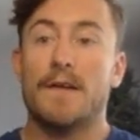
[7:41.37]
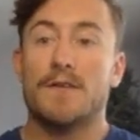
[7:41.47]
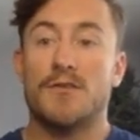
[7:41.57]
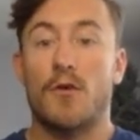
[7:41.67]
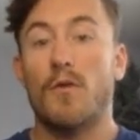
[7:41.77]

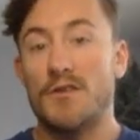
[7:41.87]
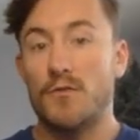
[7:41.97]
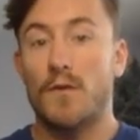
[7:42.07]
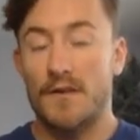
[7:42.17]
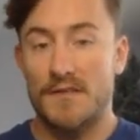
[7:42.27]
So what
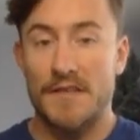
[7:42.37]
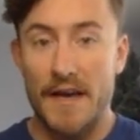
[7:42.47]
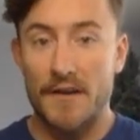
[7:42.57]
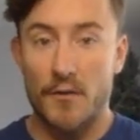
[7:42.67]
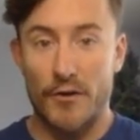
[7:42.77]
you want to
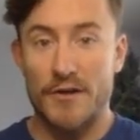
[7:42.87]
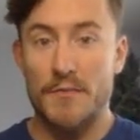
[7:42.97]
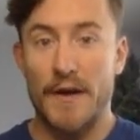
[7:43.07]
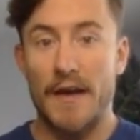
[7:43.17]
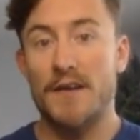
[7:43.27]
say in your bridge
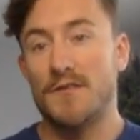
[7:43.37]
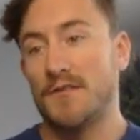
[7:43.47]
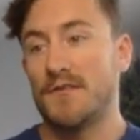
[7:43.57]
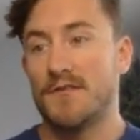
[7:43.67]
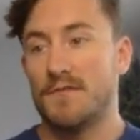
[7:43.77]
page
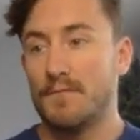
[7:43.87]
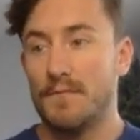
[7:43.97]
is,